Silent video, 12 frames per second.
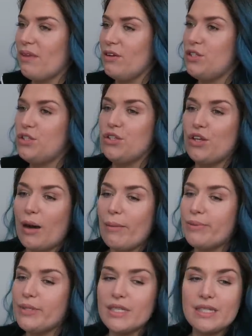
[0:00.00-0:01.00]
stood
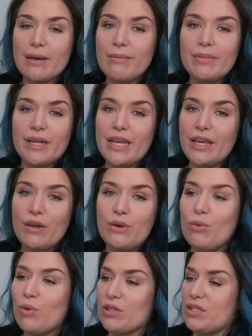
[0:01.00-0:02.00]
up to somebody
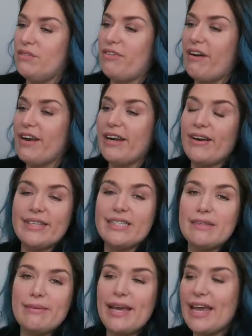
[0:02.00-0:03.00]
who wasn't very
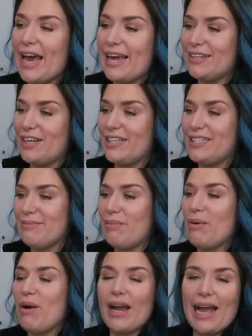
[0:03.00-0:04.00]
nice to me and I did
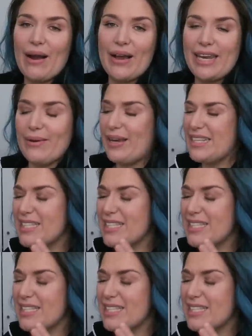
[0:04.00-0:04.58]
my workout anyway.